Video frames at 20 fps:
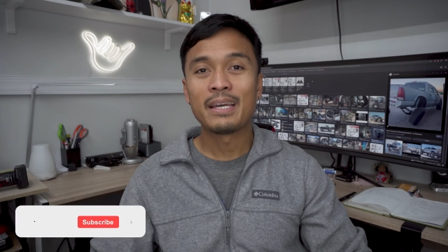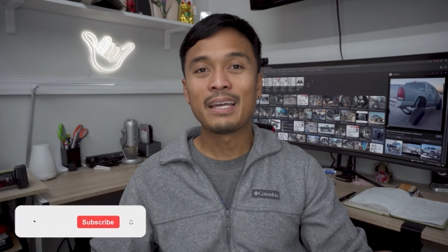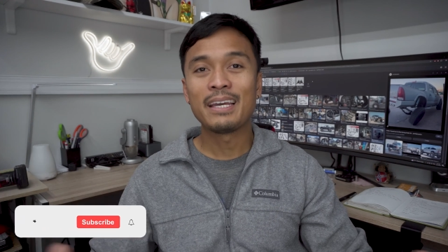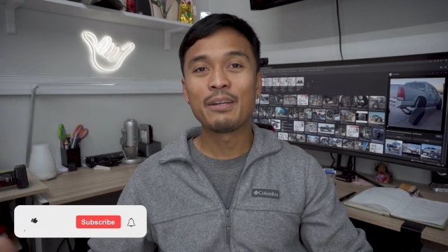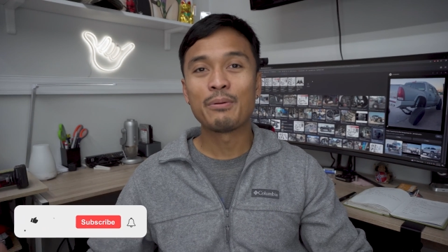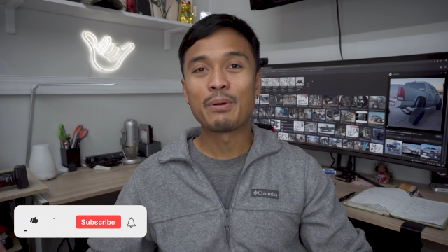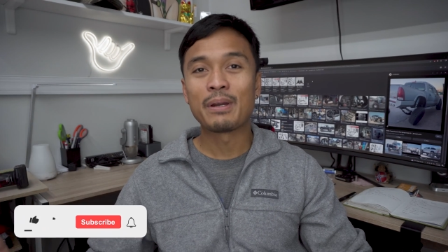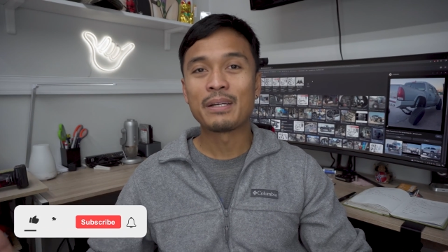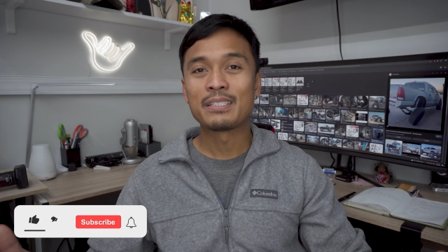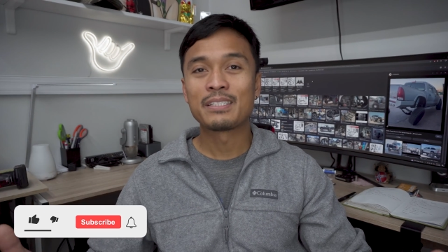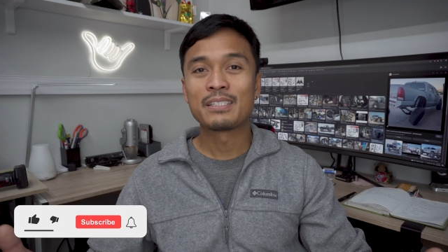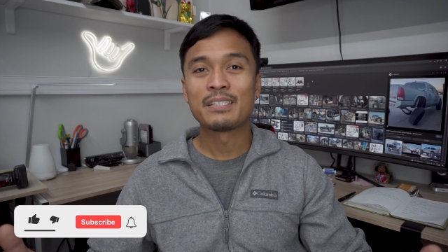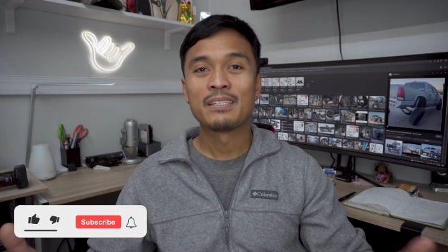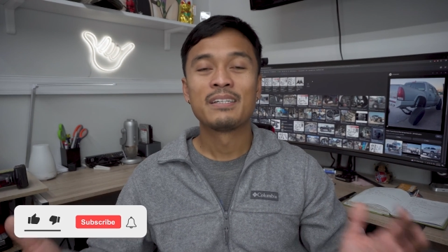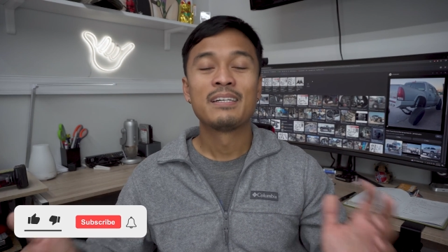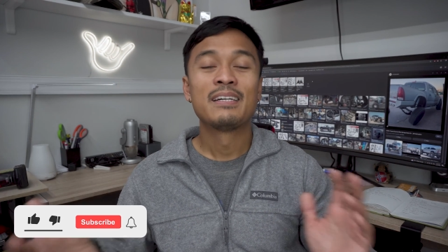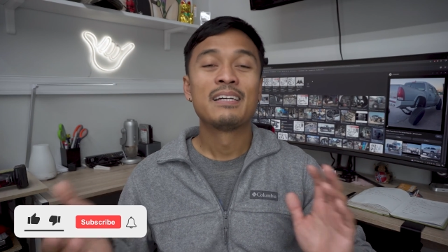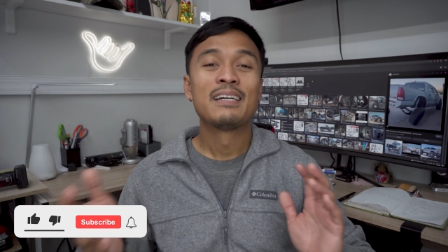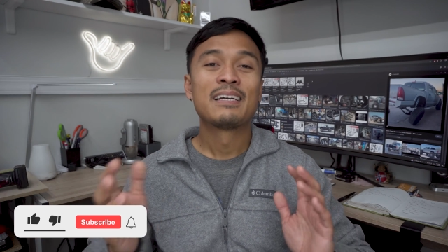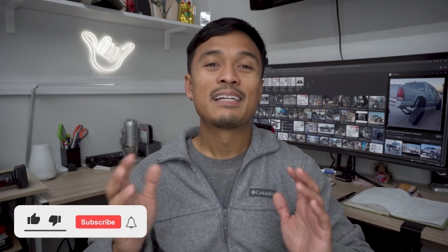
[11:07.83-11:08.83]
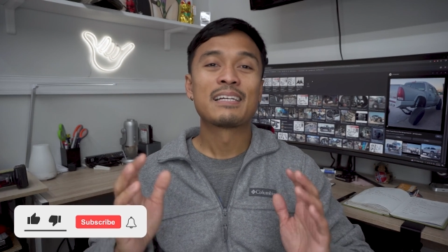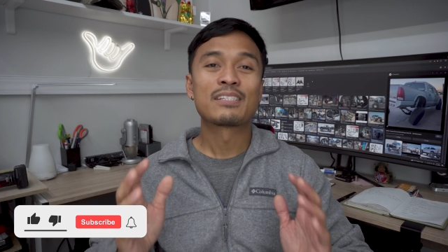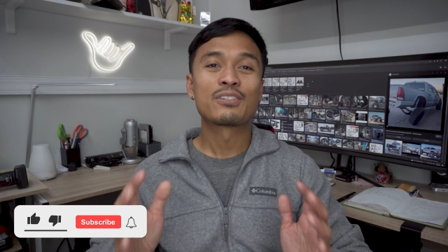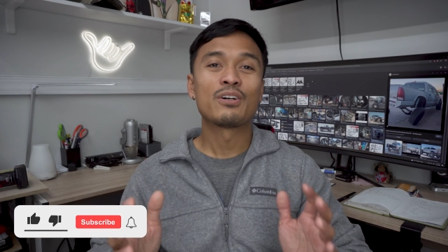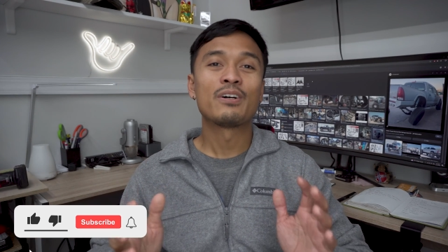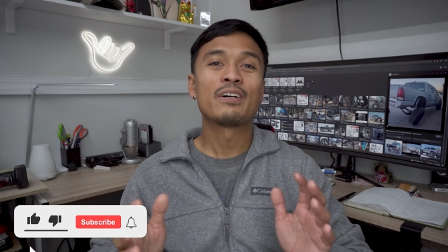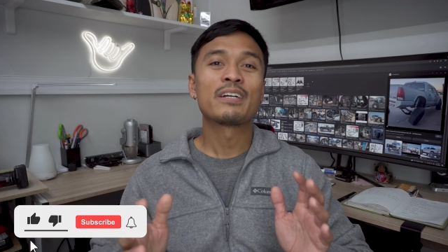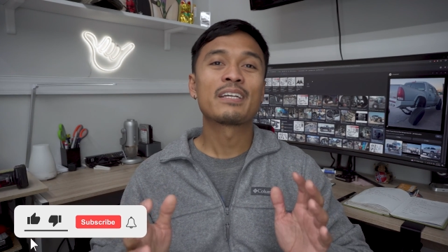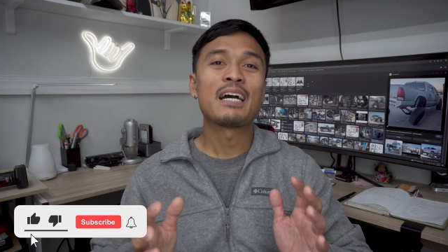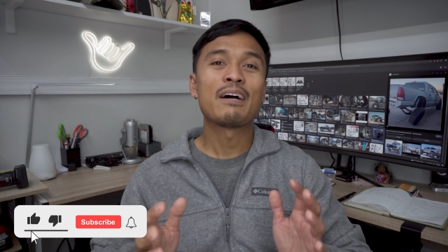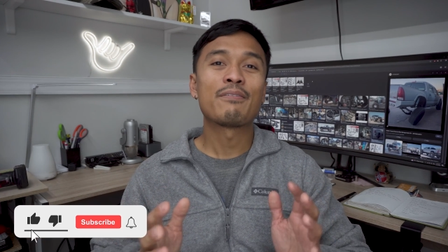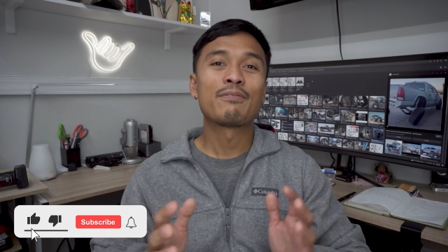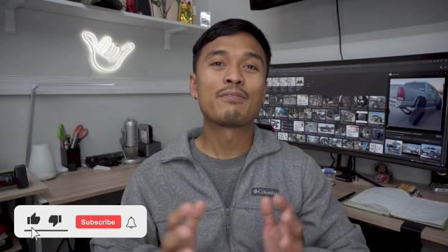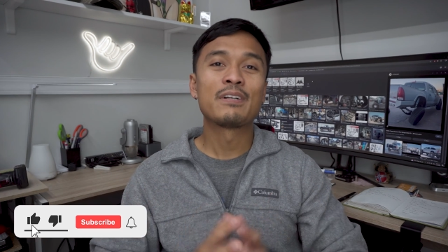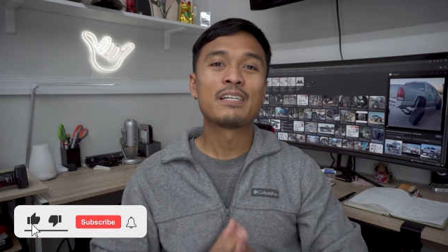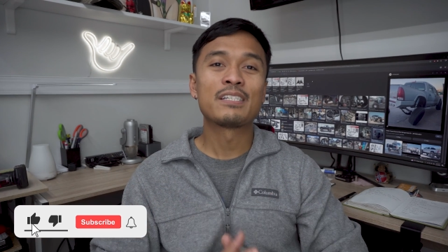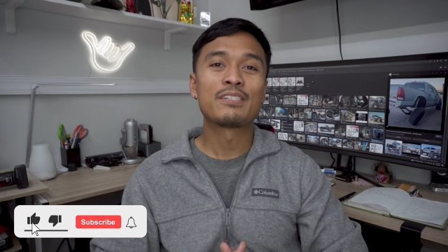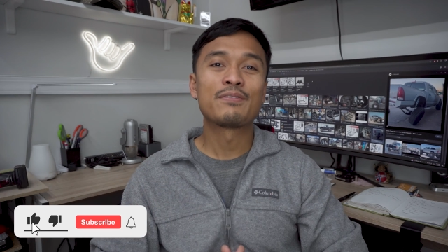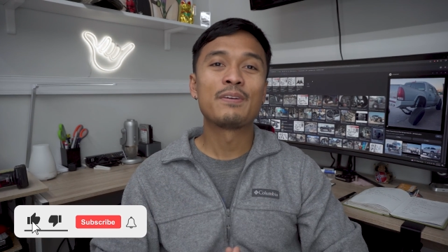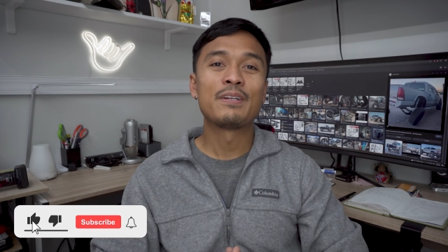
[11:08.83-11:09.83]
Anyways, that's all I got
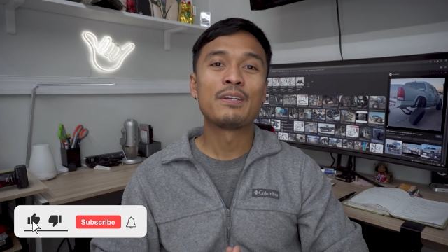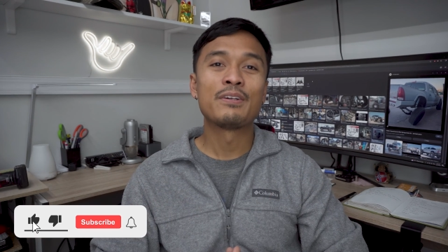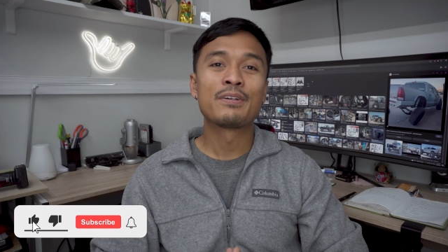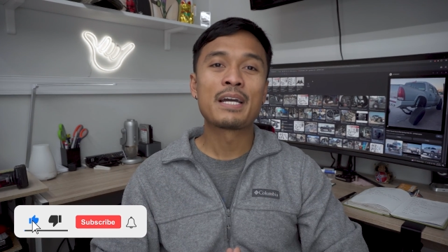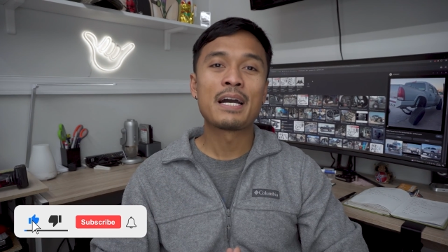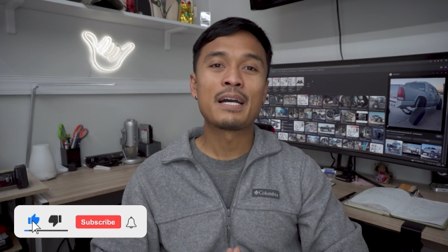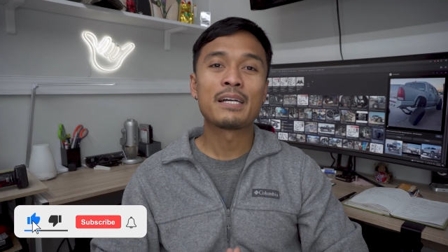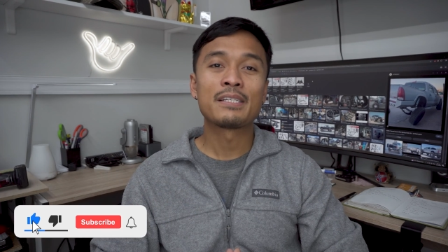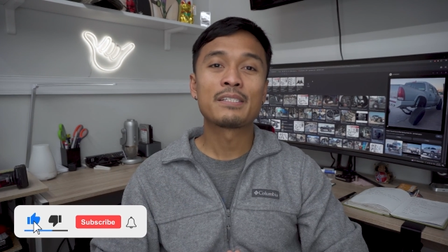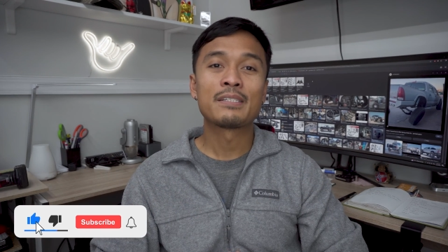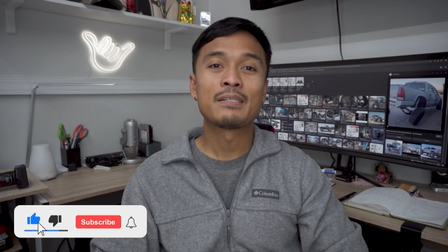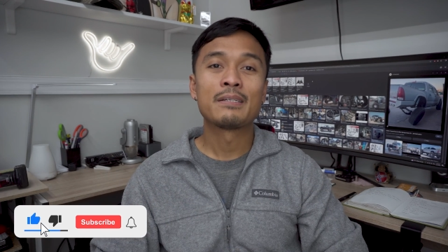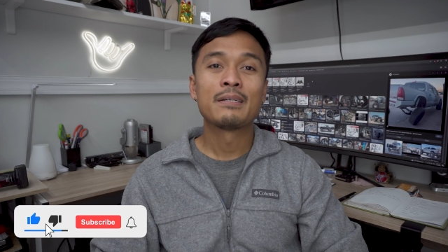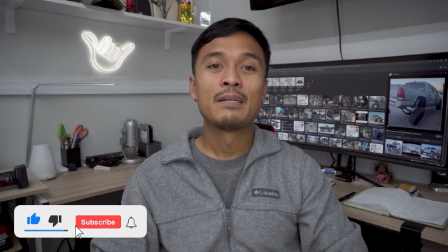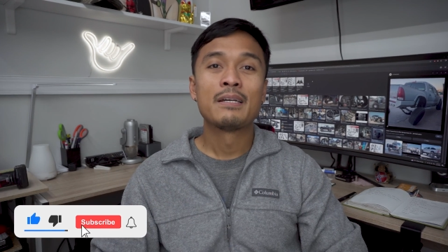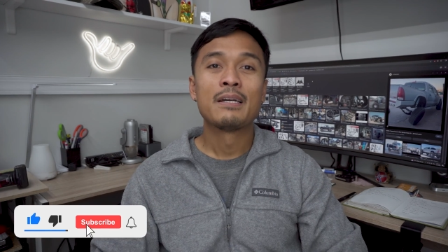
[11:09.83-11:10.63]
for this video guys.